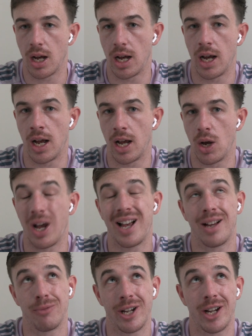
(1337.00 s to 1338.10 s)

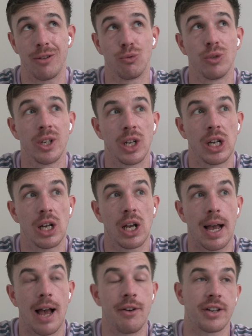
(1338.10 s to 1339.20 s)
Well,
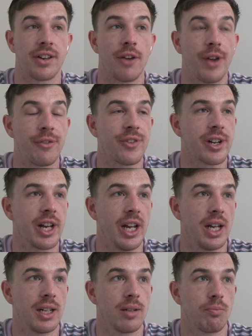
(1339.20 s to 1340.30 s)
I think South
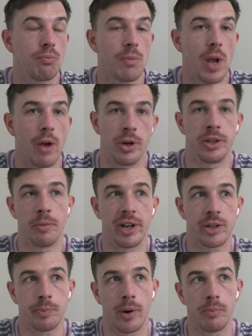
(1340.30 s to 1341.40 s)
Africa are in the
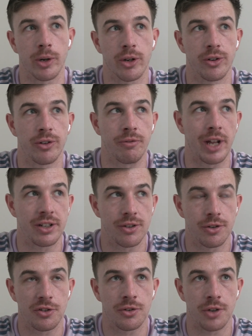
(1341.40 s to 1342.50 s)
best spot because if they
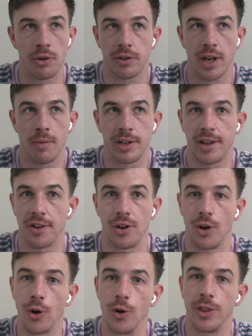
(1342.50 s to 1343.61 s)
don't come, it
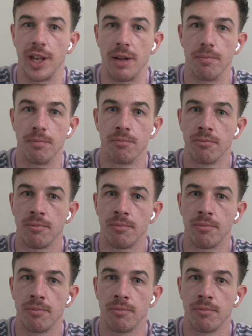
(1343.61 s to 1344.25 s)
doesn't hurt them.